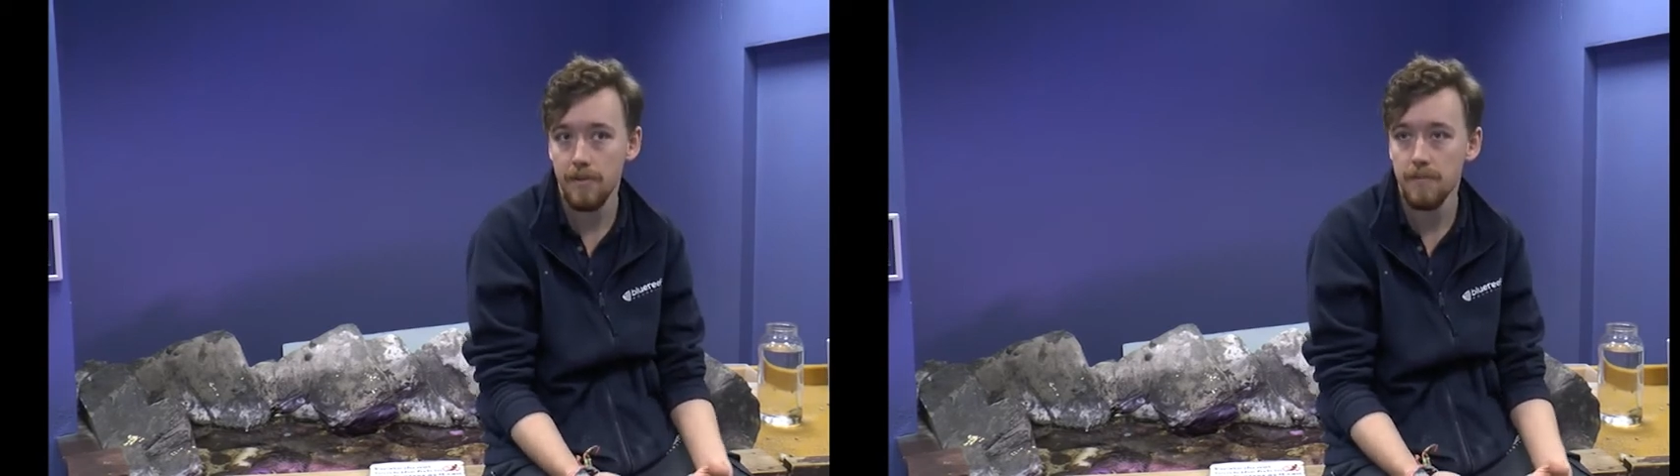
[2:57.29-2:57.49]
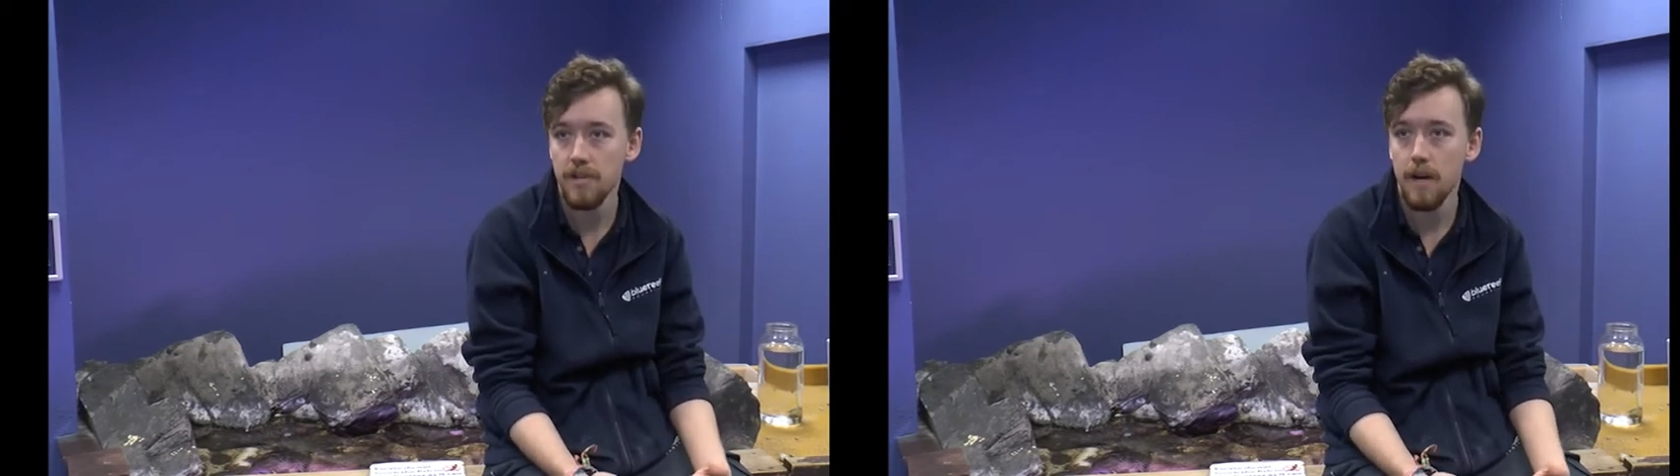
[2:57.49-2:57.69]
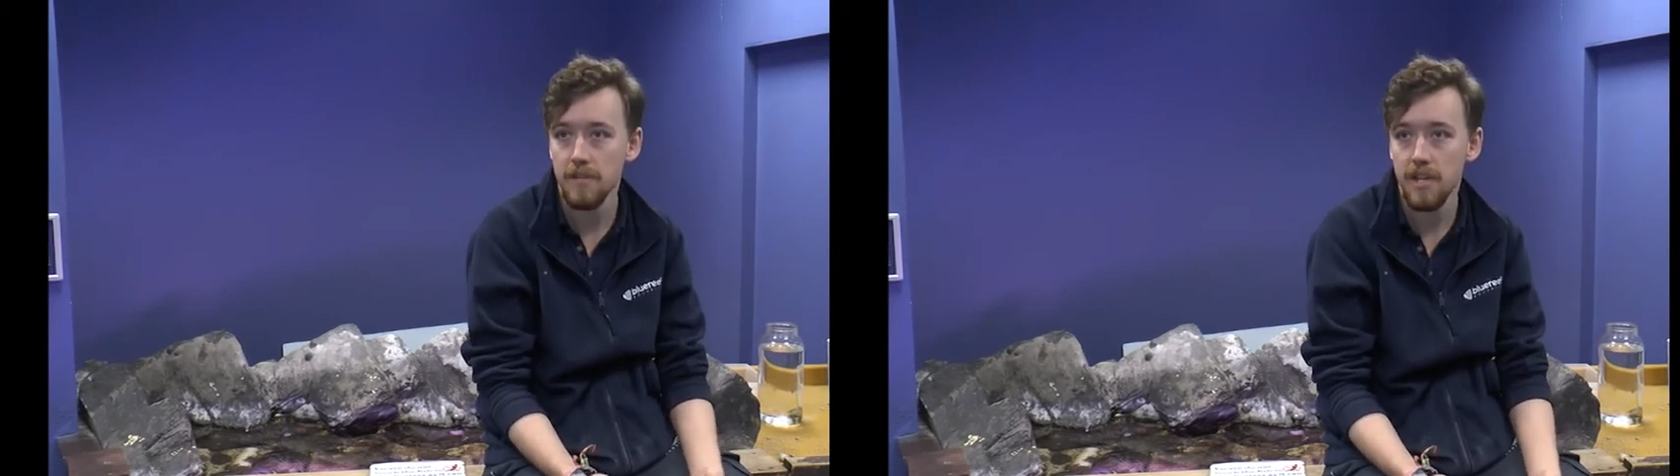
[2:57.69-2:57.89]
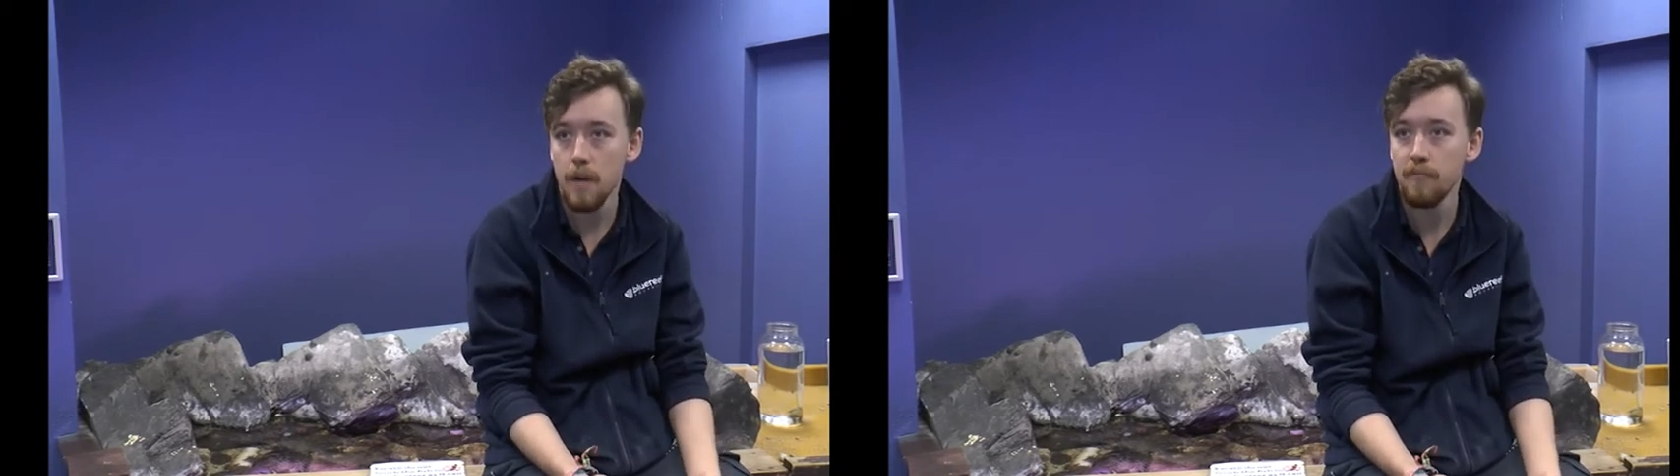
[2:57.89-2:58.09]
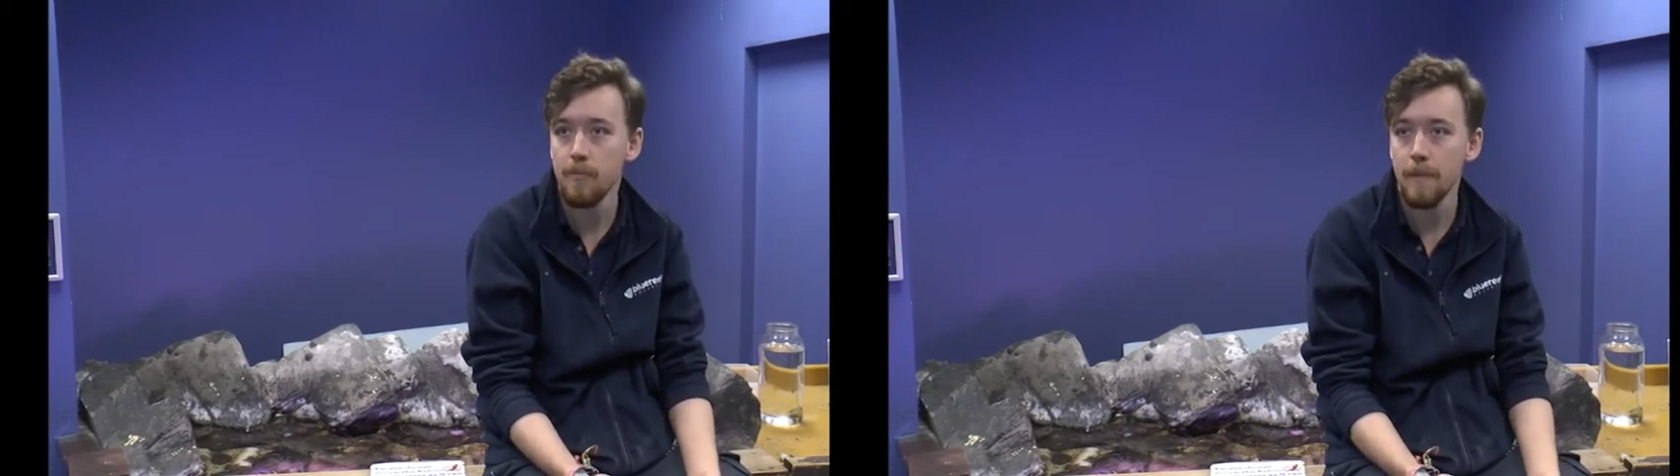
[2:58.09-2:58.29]
for some time to
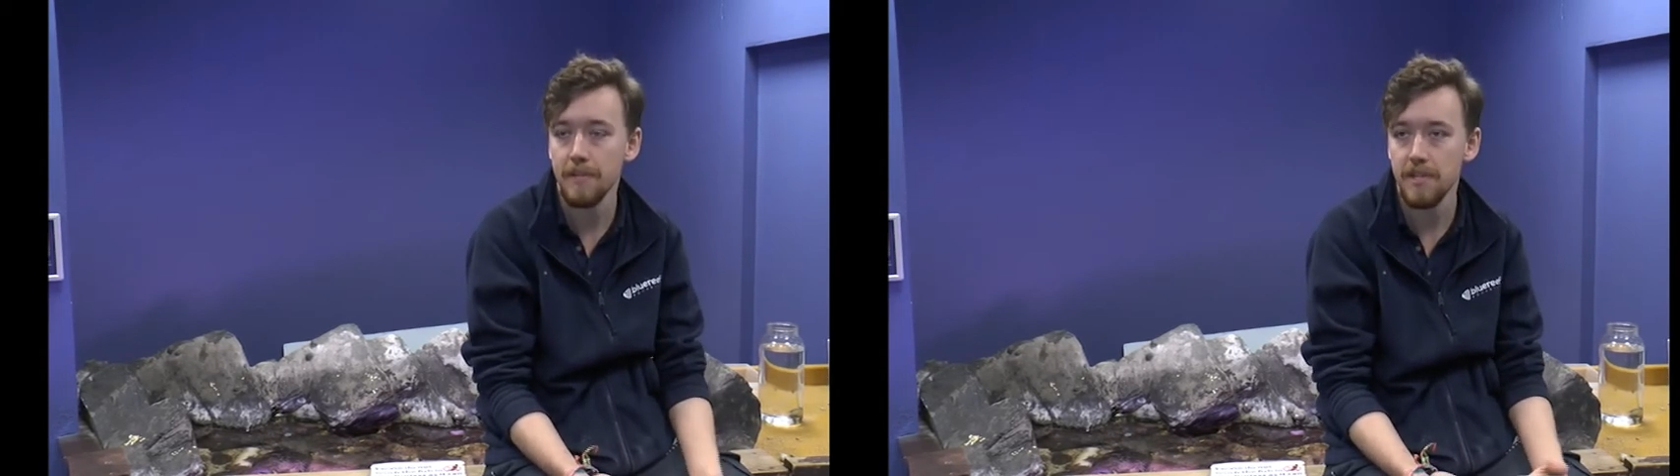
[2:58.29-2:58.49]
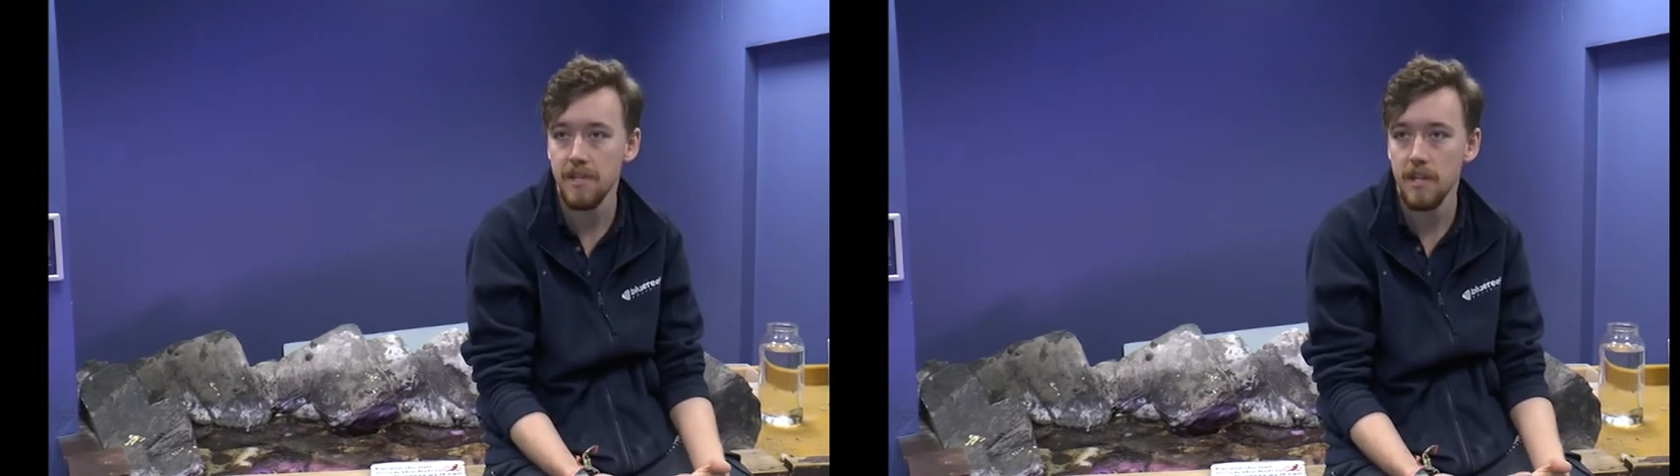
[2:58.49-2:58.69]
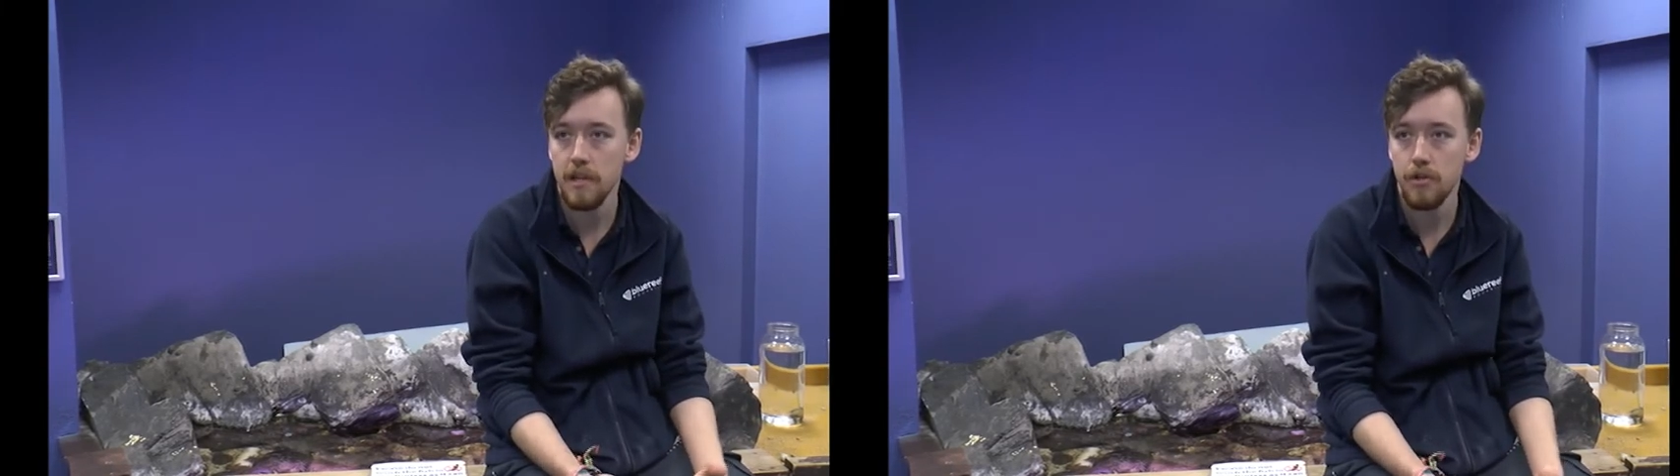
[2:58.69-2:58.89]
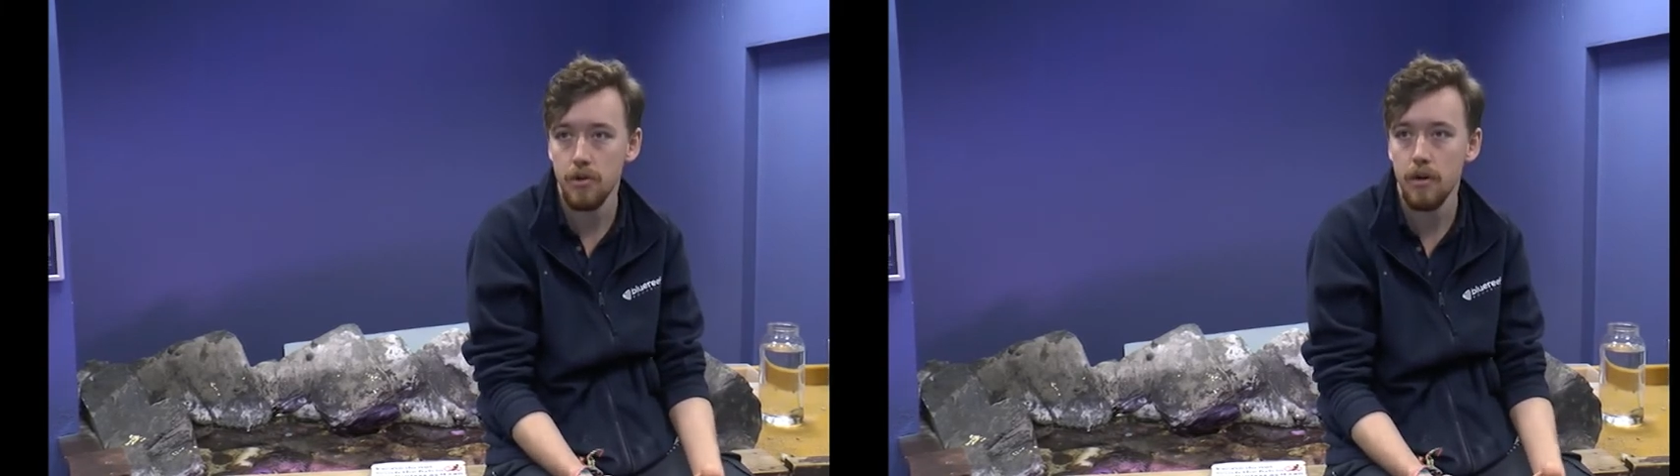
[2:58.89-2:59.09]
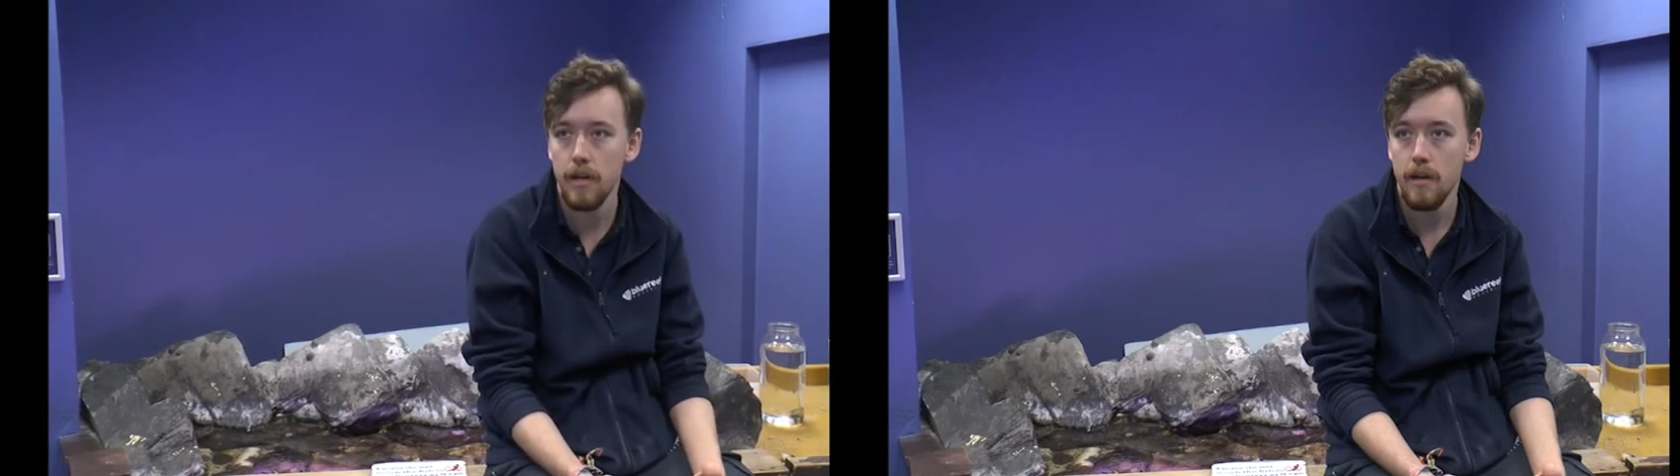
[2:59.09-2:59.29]
come for people to see and
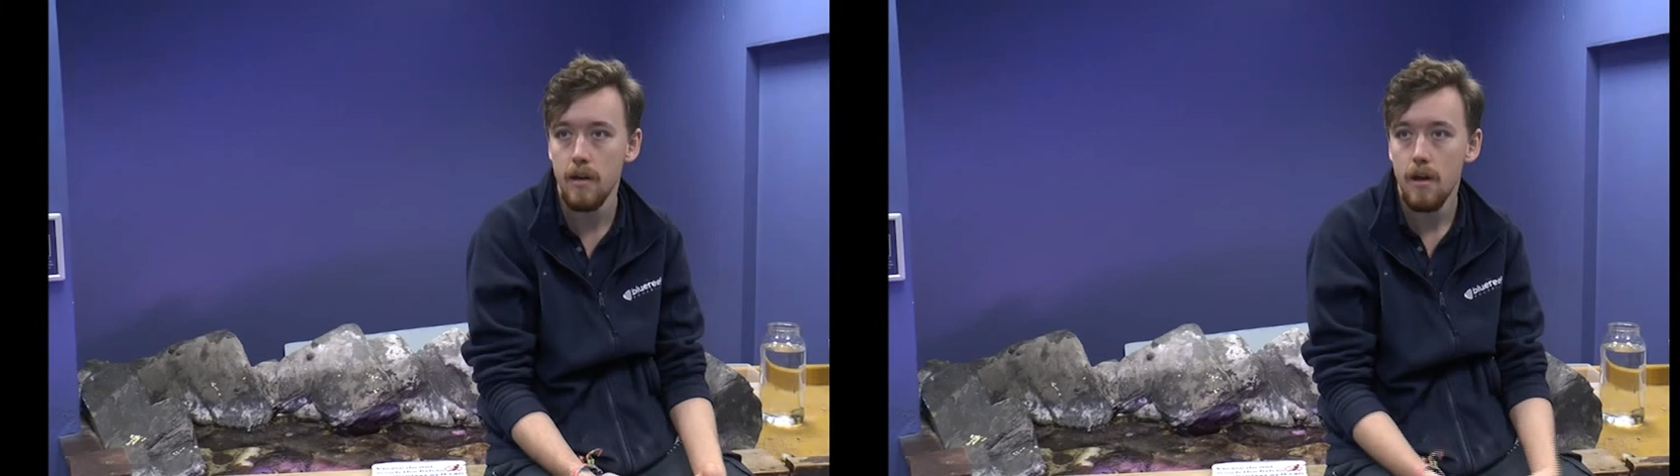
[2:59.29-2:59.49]
enjoy,